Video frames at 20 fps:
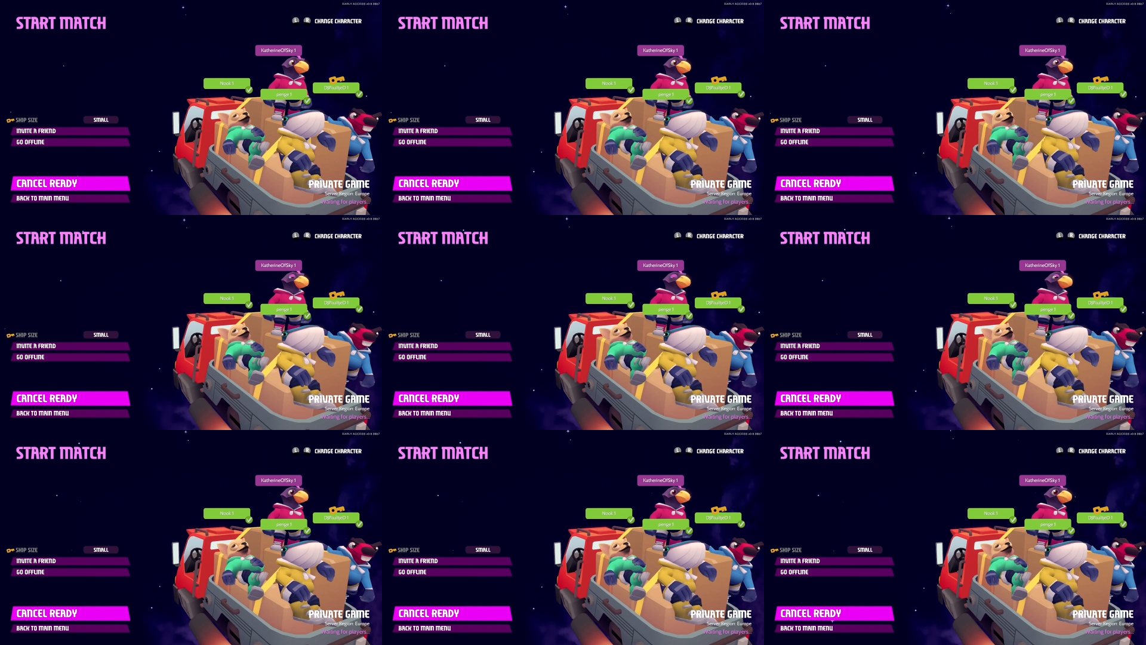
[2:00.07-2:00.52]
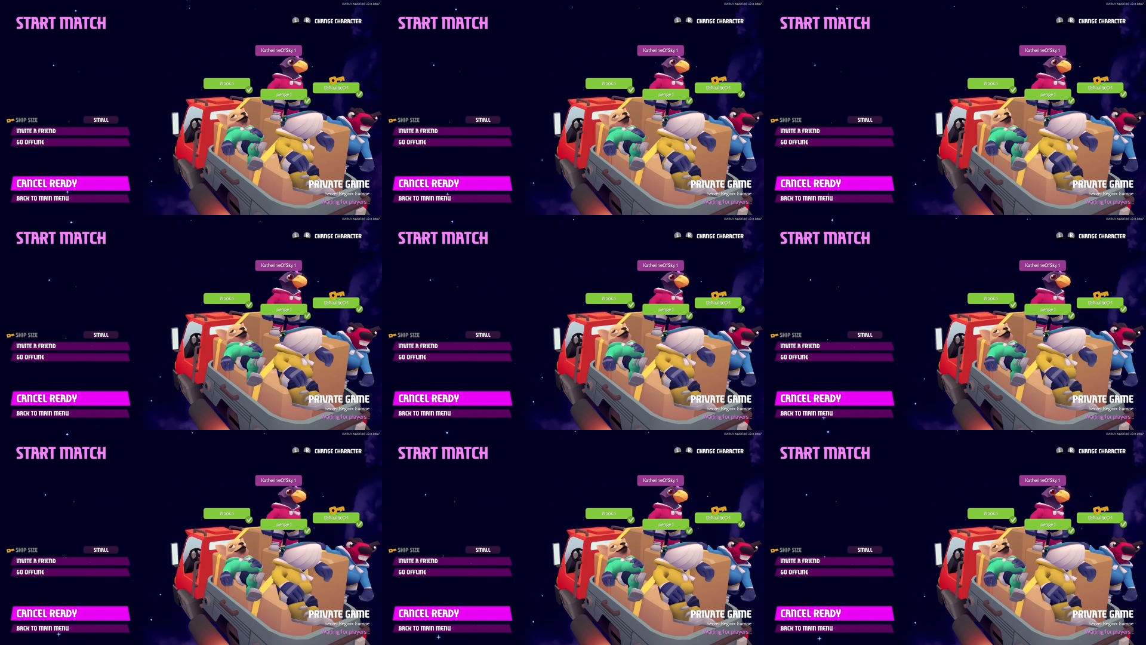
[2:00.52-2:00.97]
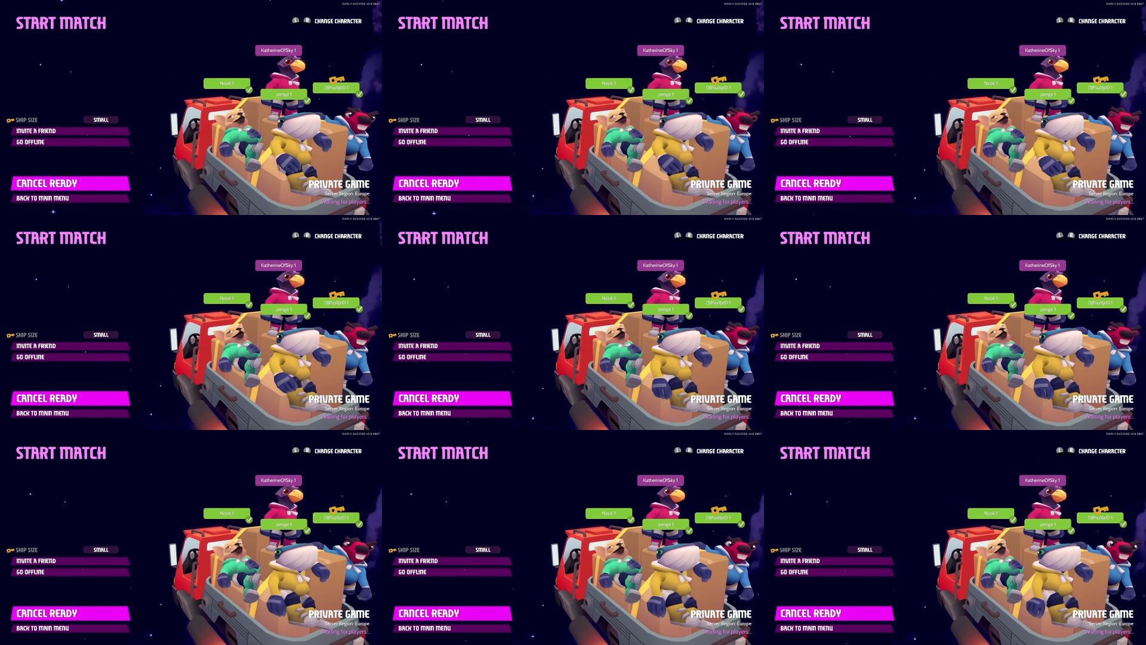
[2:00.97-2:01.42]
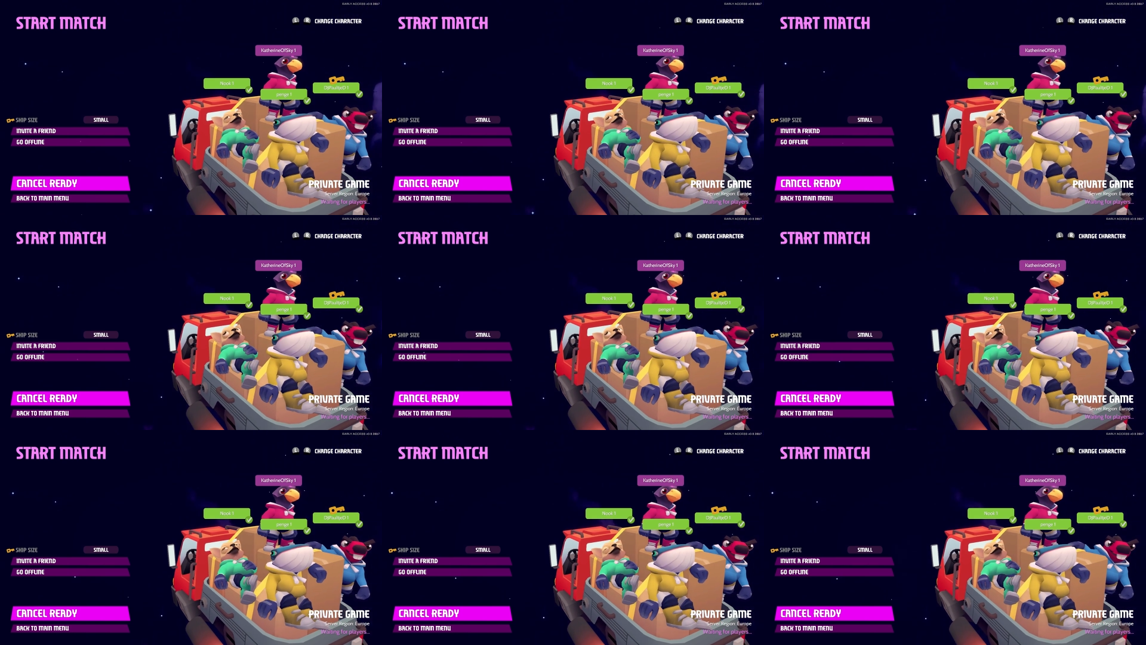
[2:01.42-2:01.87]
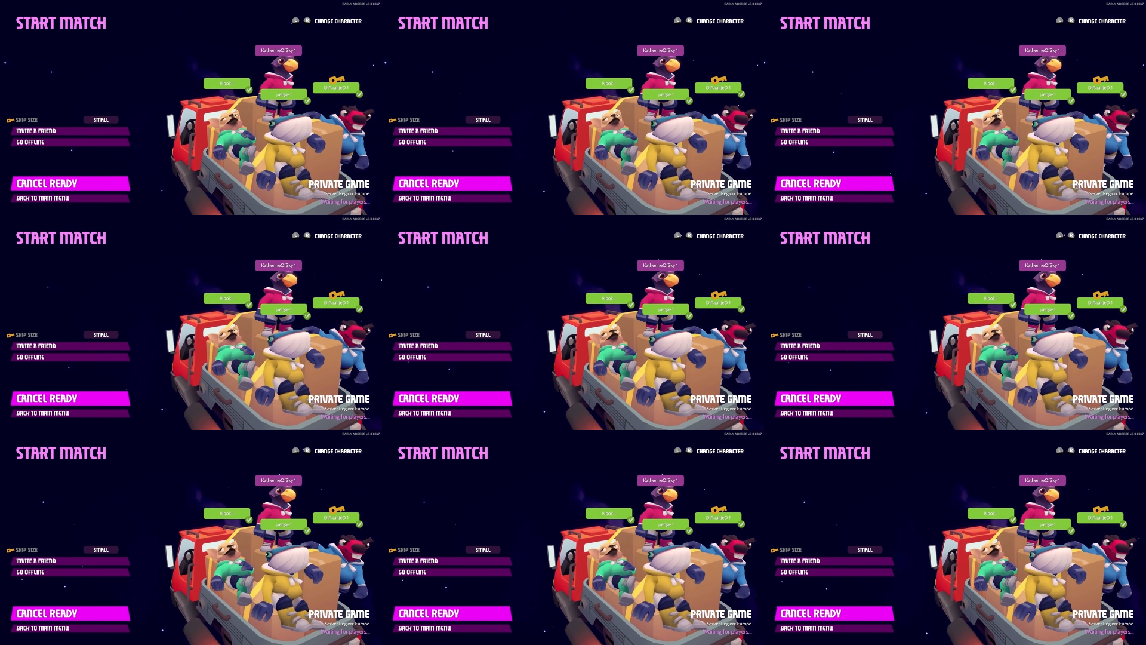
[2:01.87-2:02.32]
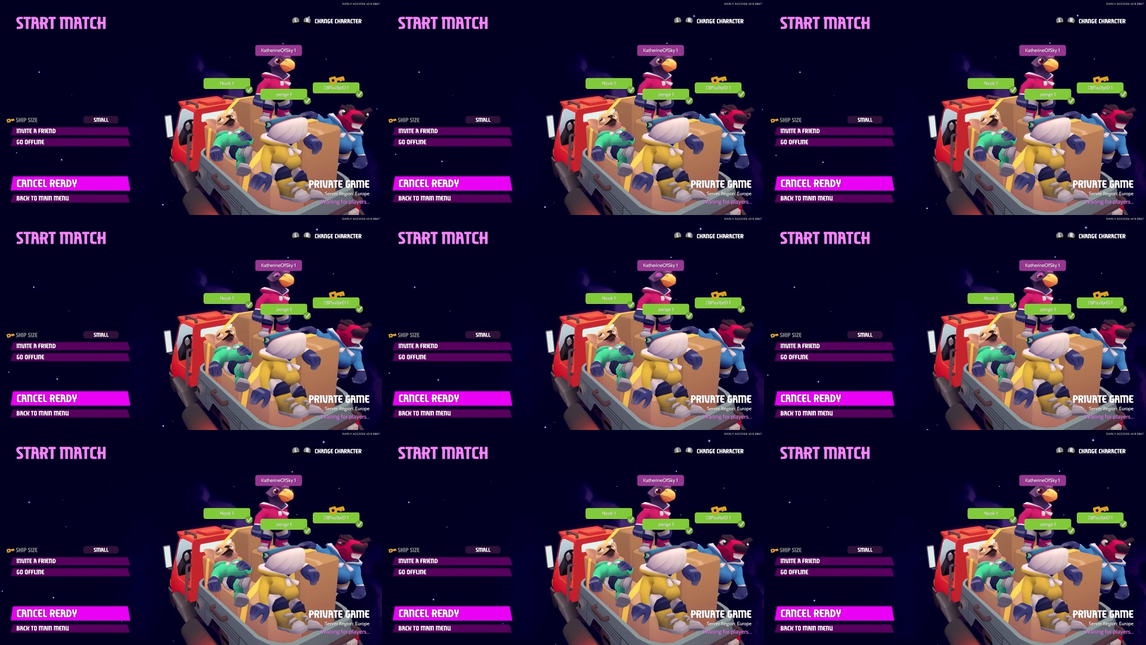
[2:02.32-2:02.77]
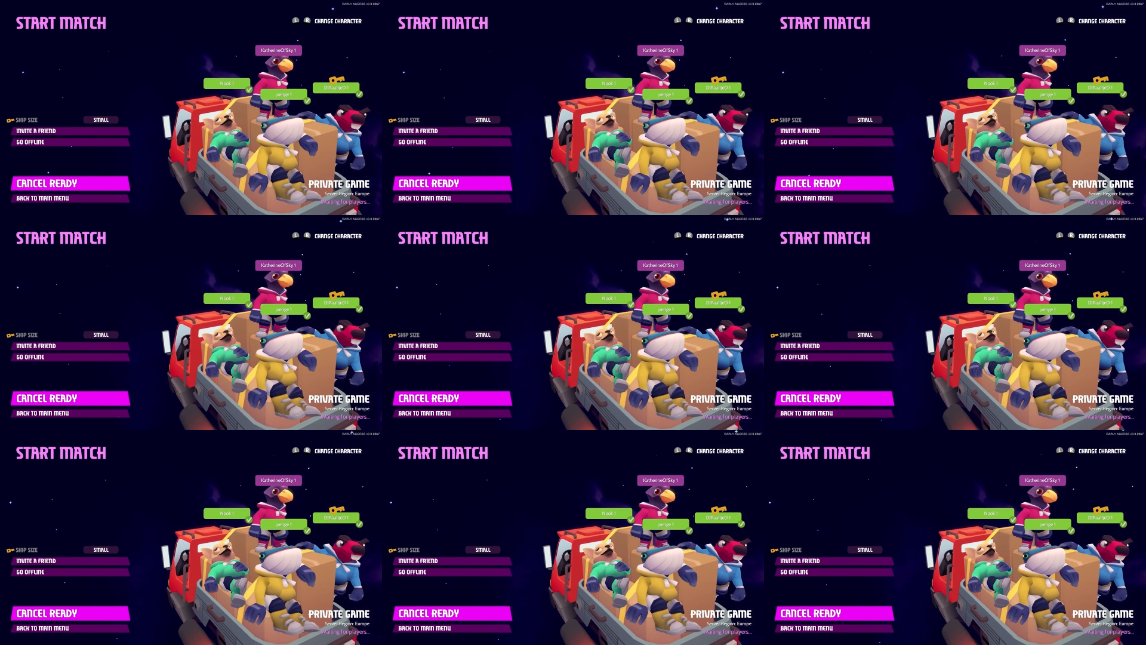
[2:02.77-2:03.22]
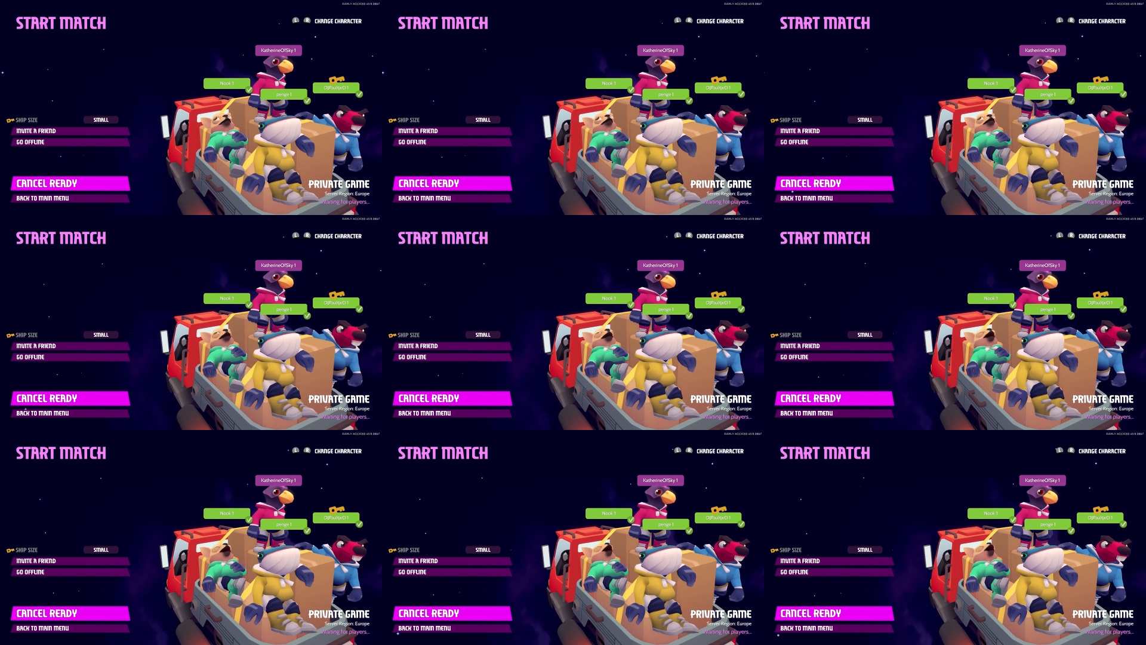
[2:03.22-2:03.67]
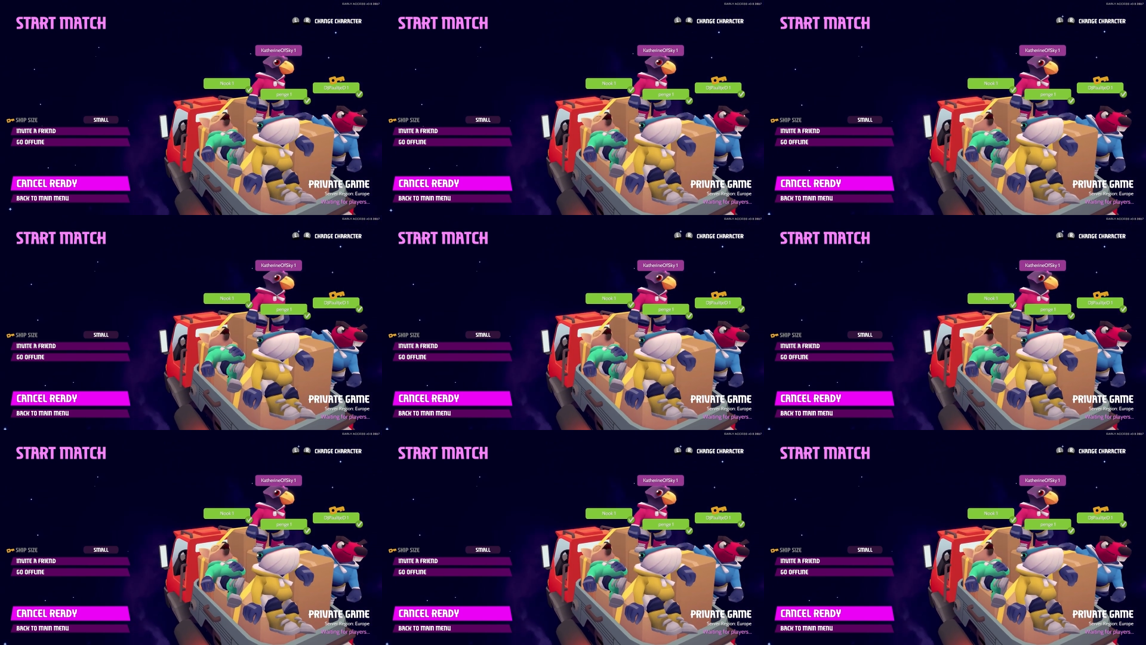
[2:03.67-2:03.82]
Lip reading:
(no speaker visible)